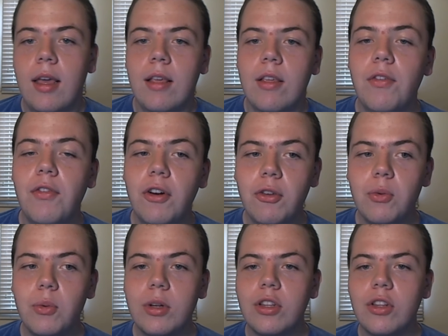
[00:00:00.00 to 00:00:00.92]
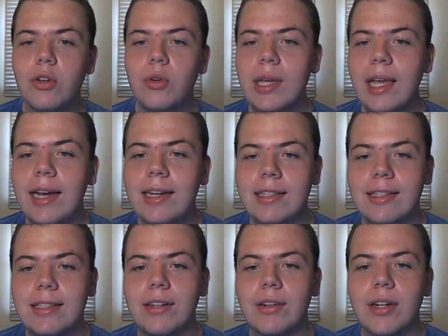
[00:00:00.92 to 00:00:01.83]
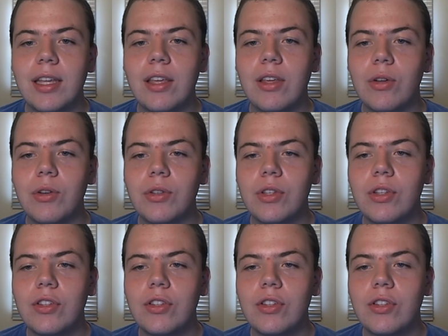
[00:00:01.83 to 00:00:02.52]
So the first one, Duke at Syracuse.